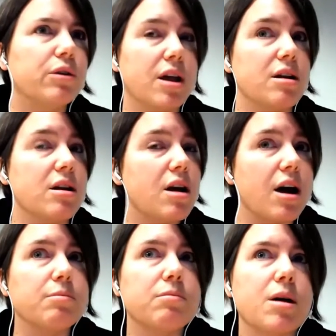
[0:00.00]
And
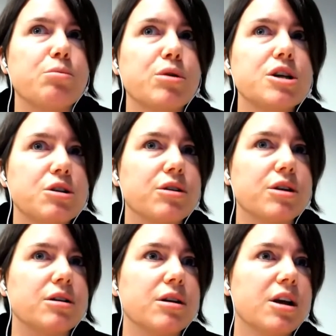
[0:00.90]
I'm pretty sure
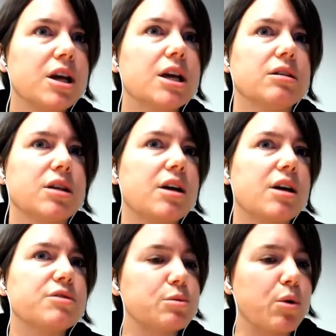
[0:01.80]
that in a lot
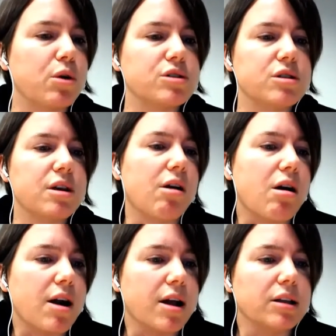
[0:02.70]
of sports, there
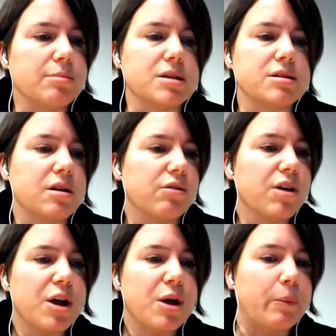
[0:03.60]
are elements
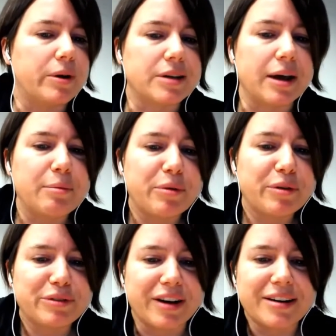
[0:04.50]
of what type
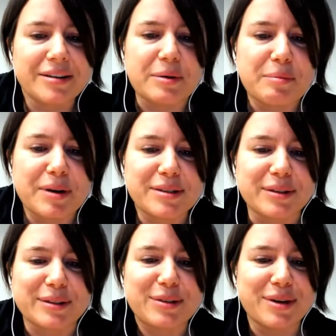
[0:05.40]
of, I don't know,
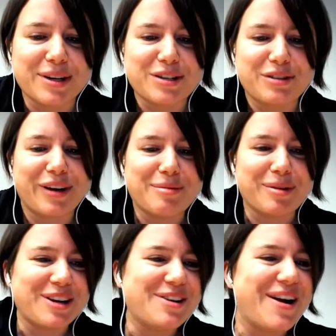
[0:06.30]
muscle twitch
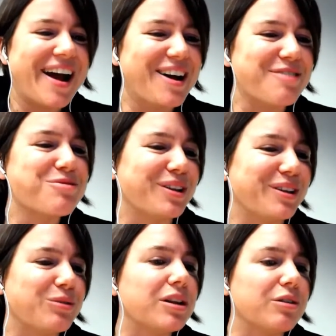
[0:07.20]
fiber you have
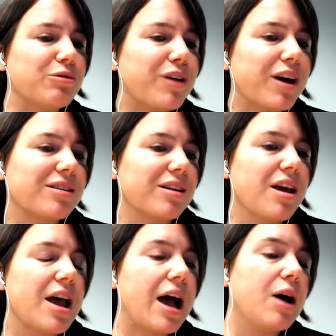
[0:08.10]
will affect
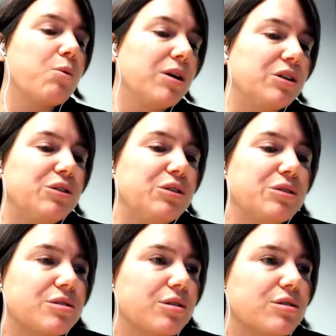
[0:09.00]
how well you do
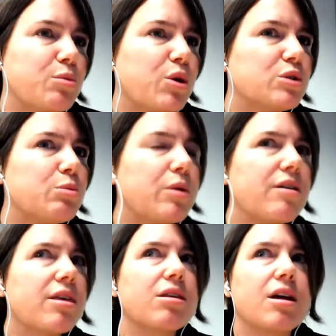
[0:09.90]
in certain sports. But
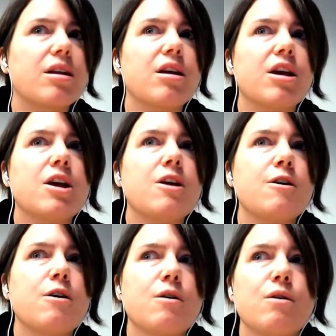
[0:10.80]
I think that
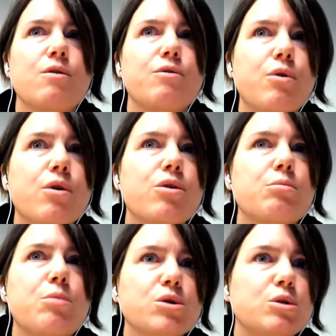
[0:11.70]
for
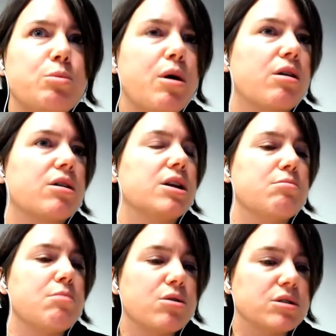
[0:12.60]
the most part,
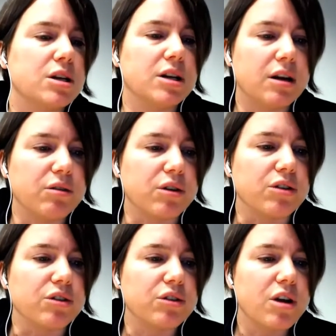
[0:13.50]
in most
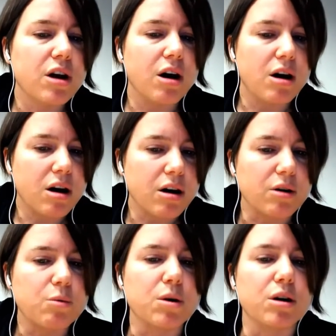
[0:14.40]
endeavors,
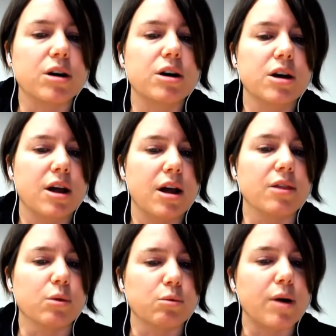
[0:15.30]
hard work
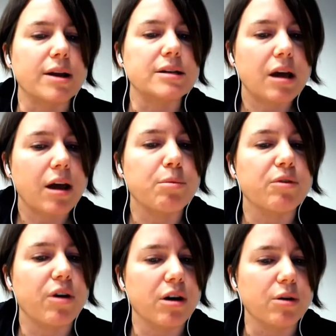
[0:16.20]
and the right type
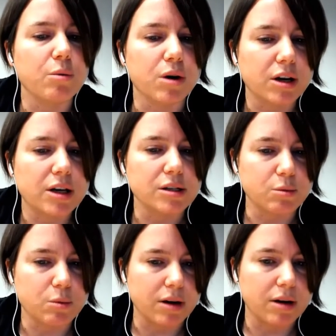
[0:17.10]
of hard work
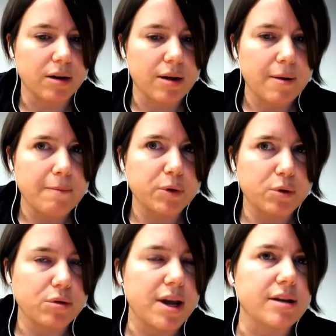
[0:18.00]
is what
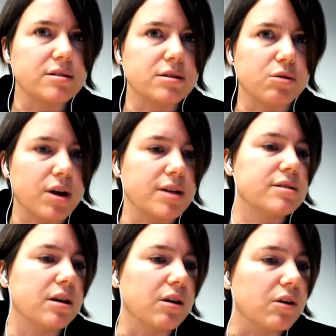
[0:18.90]
creates great
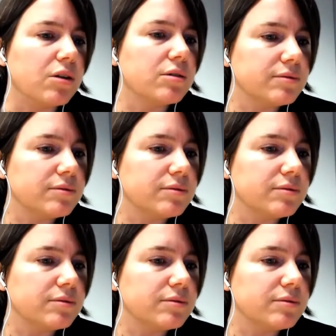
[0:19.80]
skill.